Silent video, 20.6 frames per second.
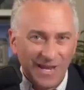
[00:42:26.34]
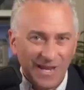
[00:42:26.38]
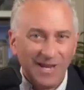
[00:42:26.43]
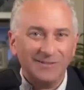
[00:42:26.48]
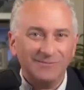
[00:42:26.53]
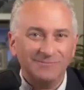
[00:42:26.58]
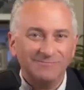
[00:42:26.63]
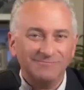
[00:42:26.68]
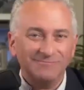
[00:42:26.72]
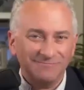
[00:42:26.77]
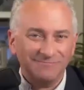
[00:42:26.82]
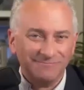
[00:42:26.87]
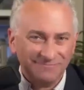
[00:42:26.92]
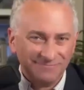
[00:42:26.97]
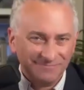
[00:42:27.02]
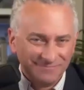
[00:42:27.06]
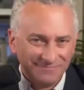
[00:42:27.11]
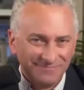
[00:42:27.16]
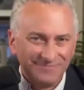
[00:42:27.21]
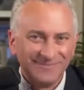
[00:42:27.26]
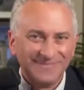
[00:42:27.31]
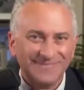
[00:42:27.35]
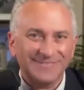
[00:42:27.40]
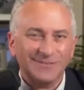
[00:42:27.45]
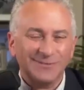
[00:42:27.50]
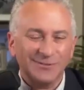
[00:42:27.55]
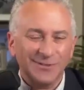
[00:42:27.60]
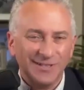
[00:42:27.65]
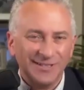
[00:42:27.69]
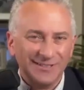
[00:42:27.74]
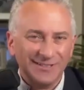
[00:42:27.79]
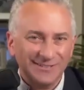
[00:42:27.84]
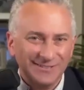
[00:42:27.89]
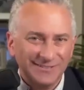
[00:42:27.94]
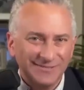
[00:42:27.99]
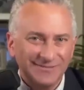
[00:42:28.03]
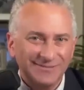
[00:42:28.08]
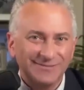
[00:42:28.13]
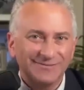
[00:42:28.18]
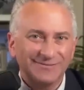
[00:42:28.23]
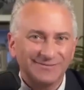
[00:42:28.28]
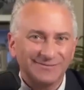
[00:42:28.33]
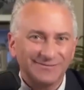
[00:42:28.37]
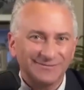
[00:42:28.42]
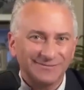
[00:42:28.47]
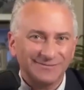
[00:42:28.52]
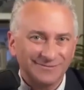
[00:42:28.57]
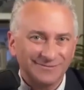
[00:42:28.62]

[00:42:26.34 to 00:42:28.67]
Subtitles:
Why is it that during COVID,